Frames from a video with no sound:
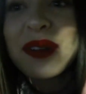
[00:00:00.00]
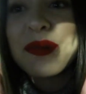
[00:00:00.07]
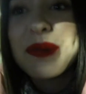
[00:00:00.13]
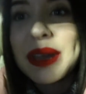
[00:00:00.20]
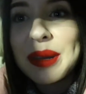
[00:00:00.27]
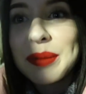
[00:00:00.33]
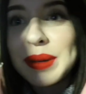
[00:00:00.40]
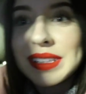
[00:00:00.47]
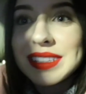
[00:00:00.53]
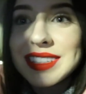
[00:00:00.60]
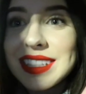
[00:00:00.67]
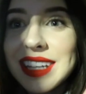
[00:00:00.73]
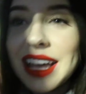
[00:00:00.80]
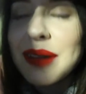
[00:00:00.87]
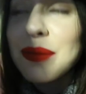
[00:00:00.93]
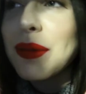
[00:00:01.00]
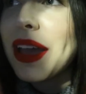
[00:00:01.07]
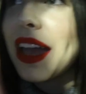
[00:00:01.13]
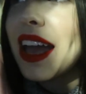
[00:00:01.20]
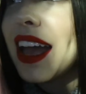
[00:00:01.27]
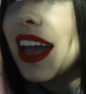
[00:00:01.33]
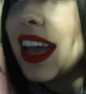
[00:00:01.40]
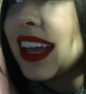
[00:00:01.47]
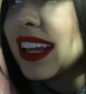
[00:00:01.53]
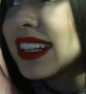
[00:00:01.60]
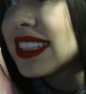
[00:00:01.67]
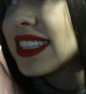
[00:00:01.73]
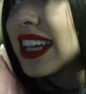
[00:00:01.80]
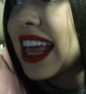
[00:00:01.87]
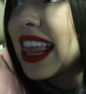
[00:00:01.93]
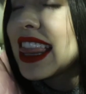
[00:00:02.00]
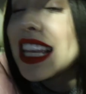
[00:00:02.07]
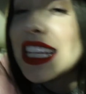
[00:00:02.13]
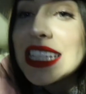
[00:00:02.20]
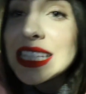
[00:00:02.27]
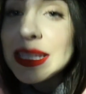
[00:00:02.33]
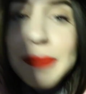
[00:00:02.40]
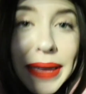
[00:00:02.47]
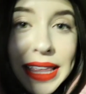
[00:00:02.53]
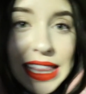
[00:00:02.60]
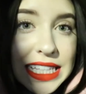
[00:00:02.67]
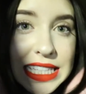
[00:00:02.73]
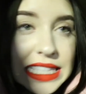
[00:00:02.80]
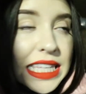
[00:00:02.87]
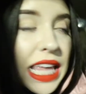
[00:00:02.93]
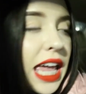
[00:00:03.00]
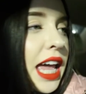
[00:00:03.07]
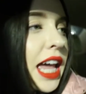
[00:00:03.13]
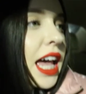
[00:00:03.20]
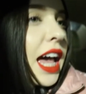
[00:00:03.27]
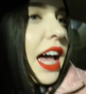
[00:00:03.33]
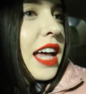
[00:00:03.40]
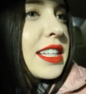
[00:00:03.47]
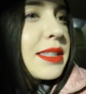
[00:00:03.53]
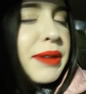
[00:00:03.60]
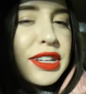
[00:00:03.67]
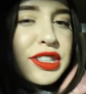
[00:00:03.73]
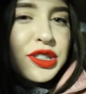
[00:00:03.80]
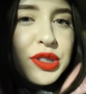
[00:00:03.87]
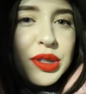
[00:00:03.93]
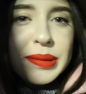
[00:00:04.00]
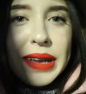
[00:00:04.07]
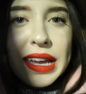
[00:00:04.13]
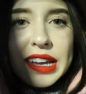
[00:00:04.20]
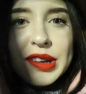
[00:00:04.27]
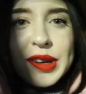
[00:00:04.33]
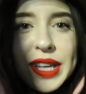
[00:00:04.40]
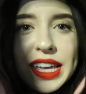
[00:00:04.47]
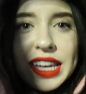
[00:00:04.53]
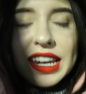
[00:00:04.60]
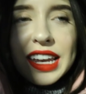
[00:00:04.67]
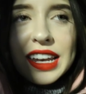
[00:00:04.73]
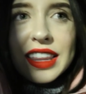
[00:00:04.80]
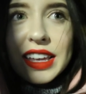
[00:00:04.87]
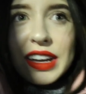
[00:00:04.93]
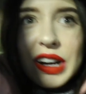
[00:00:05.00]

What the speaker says: Made a pit stop at the Smiths. Sebastian told me I couldn't get out of the